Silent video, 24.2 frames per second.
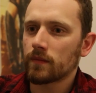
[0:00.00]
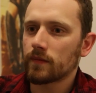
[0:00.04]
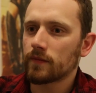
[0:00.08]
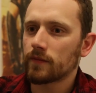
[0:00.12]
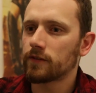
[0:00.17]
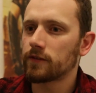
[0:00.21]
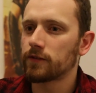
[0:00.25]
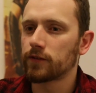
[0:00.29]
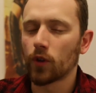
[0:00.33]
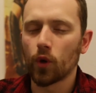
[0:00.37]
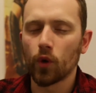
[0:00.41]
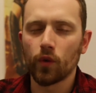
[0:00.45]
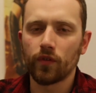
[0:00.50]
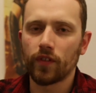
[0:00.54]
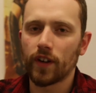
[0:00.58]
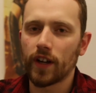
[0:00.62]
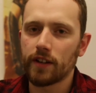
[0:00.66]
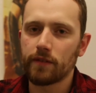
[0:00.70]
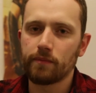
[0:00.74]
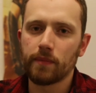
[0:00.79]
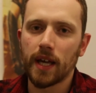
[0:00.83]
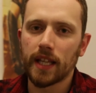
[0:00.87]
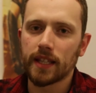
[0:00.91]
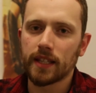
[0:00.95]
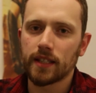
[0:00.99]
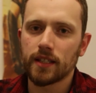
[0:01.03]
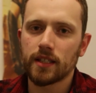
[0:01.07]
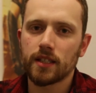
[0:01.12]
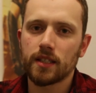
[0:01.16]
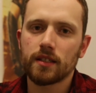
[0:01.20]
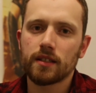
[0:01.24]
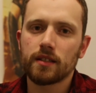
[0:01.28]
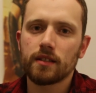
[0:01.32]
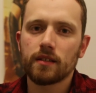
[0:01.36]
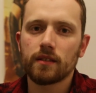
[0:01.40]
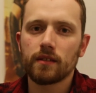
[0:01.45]
4 or 5
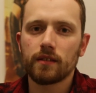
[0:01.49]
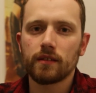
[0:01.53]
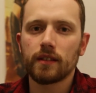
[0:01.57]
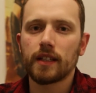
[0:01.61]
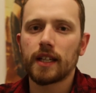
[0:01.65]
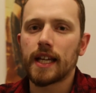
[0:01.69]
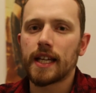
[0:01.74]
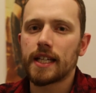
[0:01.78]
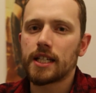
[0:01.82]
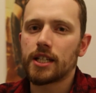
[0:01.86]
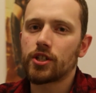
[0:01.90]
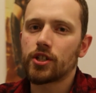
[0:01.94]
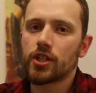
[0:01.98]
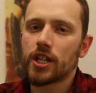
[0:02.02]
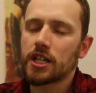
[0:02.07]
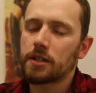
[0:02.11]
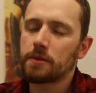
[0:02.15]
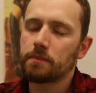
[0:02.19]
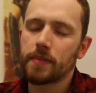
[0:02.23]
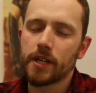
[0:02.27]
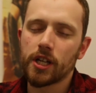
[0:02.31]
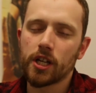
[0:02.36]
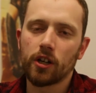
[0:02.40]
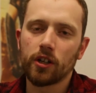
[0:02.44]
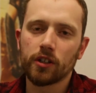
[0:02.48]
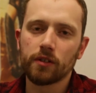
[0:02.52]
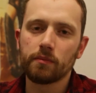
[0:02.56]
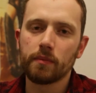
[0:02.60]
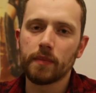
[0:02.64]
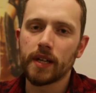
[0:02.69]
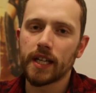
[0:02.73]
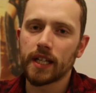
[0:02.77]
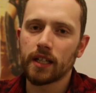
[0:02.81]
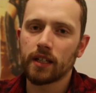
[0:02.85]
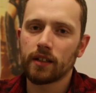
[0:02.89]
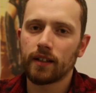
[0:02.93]
months is just beyond
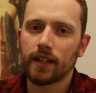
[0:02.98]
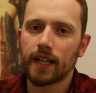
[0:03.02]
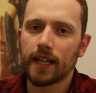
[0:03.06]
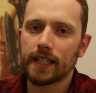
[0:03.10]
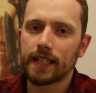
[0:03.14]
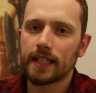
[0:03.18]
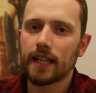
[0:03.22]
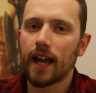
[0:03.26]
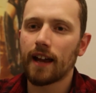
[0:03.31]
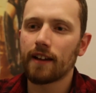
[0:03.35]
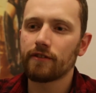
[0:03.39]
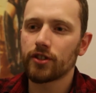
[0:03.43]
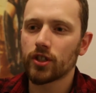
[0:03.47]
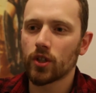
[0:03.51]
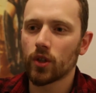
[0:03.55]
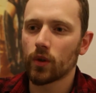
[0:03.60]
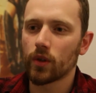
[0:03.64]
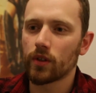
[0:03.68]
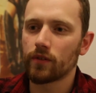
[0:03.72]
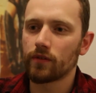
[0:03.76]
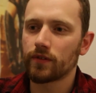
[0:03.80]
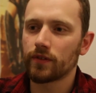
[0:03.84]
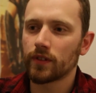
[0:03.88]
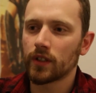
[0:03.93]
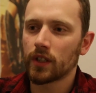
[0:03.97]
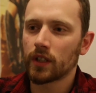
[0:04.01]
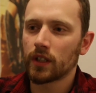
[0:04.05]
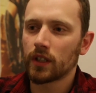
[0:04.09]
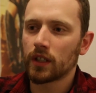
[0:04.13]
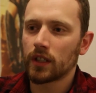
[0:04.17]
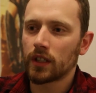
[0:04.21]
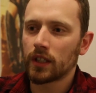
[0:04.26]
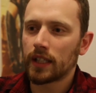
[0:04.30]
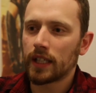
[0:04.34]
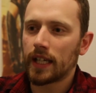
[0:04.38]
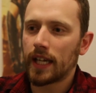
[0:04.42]
me. And I've sort of,
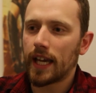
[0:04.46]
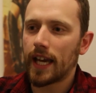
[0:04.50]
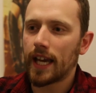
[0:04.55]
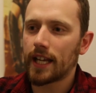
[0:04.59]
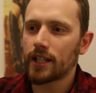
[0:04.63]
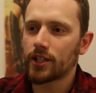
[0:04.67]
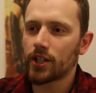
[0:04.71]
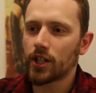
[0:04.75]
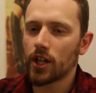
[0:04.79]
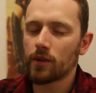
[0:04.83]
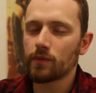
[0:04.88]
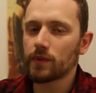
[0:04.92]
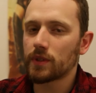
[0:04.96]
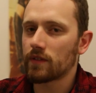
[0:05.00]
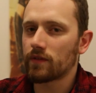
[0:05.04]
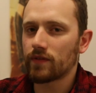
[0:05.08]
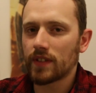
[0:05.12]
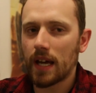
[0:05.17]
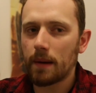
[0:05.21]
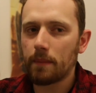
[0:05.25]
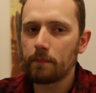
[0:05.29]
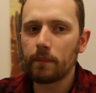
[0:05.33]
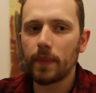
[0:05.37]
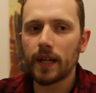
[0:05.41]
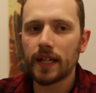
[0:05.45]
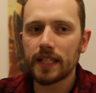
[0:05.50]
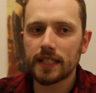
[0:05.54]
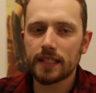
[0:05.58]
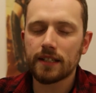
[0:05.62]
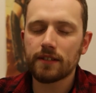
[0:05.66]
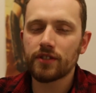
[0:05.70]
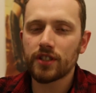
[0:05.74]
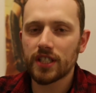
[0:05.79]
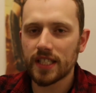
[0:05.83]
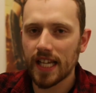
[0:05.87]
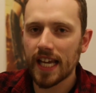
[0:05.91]
in terms of numbers,
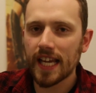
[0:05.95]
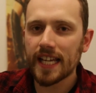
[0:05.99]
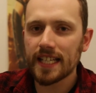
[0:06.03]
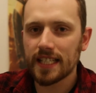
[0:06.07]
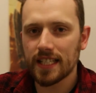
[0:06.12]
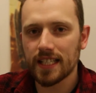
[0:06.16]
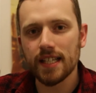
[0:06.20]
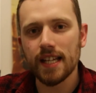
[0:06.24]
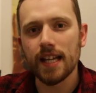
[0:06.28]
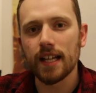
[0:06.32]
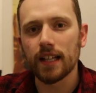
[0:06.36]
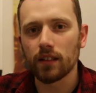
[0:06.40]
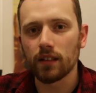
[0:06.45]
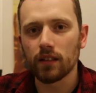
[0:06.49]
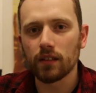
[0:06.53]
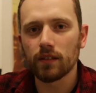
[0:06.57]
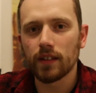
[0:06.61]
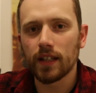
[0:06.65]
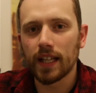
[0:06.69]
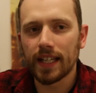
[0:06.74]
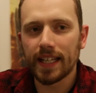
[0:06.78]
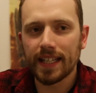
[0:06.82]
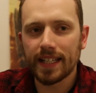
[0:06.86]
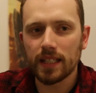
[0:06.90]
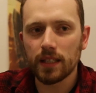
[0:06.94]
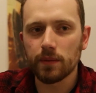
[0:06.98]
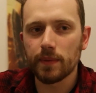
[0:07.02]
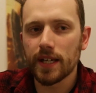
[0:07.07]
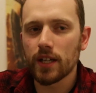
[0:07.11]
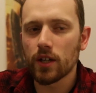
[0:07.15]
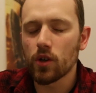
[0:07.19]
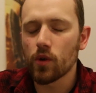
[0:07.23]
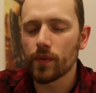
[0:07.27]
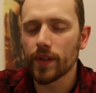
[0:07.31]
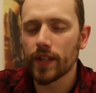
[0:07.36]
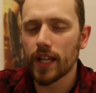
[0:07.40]
I've stayed still a little
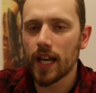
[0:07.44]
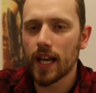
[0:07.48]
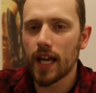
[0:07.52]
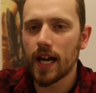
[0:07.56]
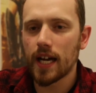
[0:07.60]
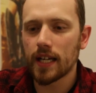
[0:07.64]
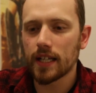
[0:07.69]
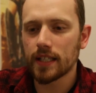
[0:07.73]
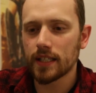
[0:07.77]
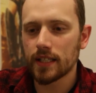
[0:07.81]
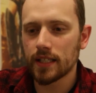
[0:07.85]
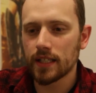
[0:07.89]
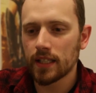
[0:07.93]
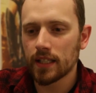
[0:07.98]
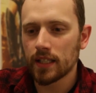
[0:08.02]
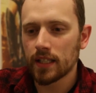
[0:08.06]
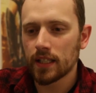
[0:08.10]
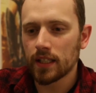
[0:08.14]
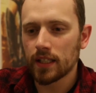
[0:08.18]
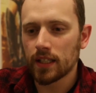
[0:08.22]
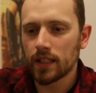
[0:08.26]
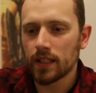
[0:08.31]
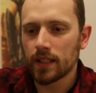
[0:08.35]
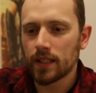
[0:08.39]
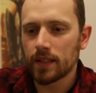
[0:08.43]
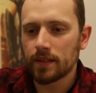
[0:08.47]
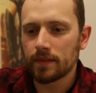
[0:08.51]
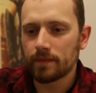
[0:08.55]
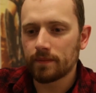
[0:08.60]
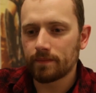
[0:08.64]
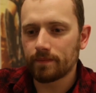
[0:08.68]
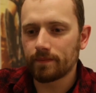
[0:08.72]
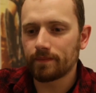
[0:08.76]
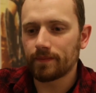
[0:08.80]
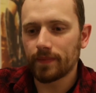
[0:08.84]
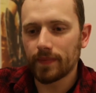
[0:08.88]
bit over the last,
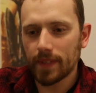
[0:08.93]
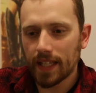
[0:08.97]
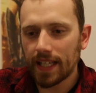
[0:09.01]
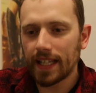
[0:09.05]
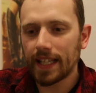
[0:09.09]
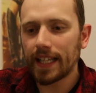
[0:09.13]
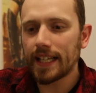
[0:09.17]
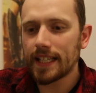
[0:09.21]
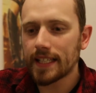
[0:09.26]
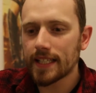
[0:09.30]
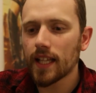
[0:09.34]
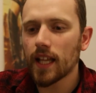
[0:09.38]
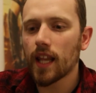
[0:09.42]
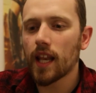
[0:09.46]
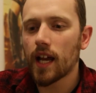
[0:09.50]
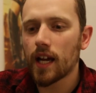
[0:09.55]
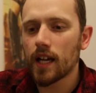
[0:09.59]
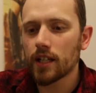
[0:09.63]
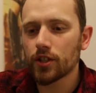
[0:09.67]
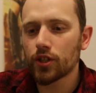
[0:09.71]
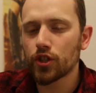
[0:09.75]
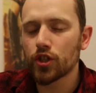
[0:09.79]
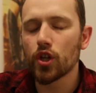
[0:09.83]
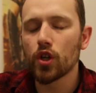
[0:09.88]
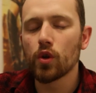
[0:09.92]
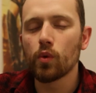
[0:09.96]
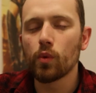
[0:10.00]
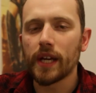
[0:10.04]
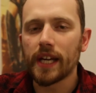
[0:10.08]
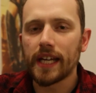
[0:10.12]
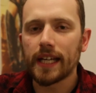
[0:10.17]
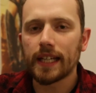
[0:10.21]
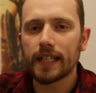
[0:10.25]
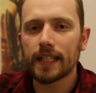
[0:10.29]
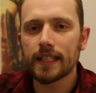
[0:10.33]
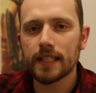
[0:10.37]
at least the last 2
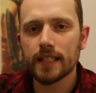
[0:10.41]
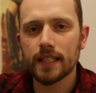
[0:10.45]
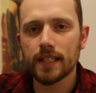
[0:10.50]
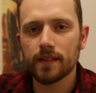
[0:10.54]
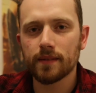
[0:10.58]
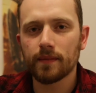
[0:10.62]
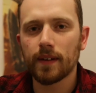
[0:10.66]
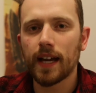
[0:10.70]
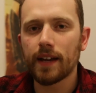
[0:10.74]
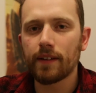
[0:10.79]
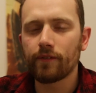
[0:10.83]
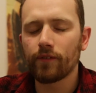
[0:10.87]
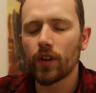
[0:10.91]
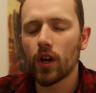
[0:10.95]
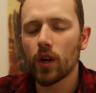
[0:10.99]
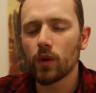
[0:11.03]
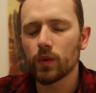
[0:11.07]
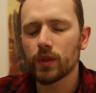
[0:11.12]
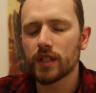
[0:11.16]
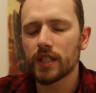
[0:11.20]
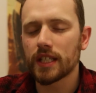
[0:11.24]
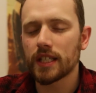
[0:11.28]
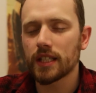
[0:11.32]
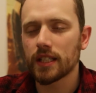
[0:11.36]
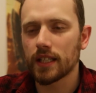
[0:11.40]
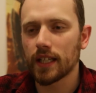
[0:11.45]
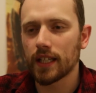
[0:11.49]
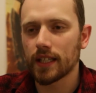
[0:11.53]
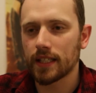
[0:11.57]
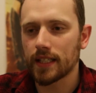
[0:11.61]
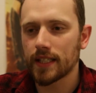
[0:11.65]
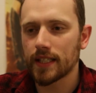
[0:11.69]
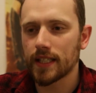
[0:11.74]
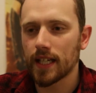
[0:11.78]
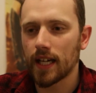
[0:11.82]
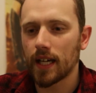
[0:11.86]
weeks. I've noticed
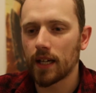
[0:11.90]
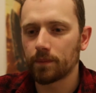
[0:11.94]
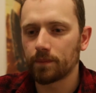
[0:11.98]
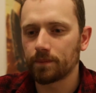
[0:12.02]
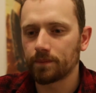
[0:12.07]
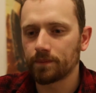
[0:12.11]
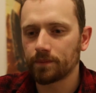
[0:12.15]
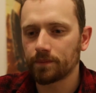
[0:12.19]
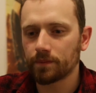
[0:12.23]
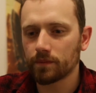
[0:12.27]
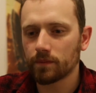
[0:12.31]
that